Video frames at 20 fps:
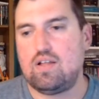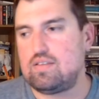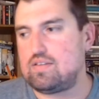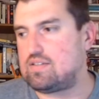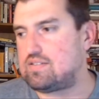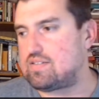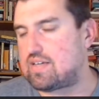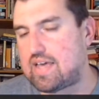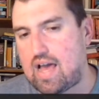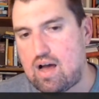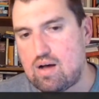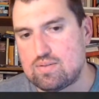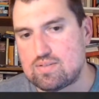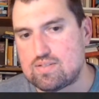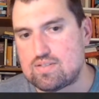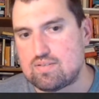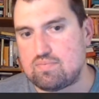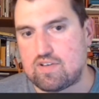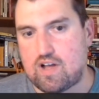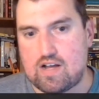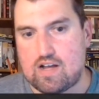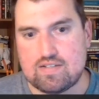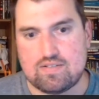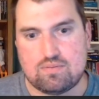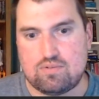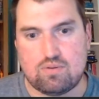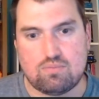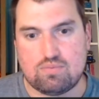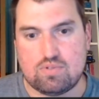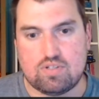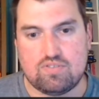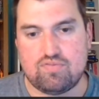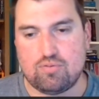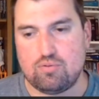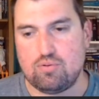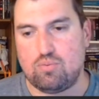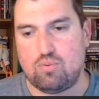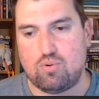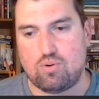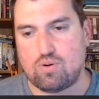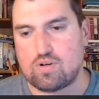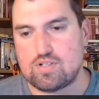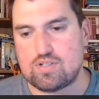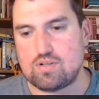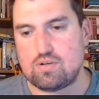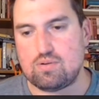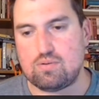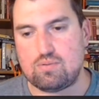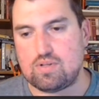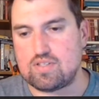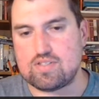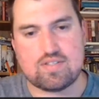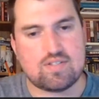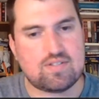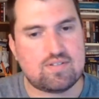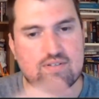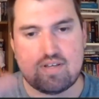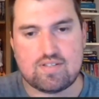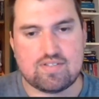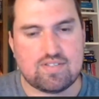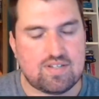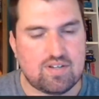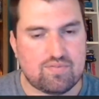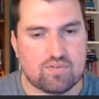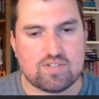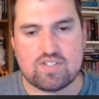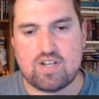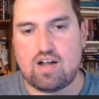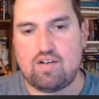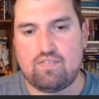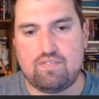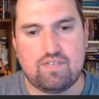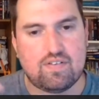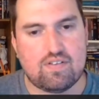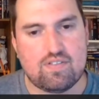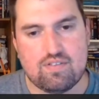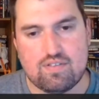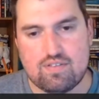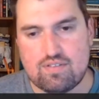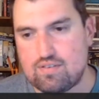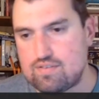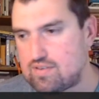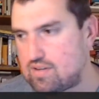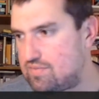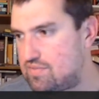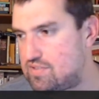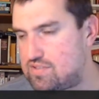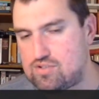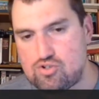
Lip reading: these accounts of guys who don't live through the war, so it's different stuff. And then this stuff is in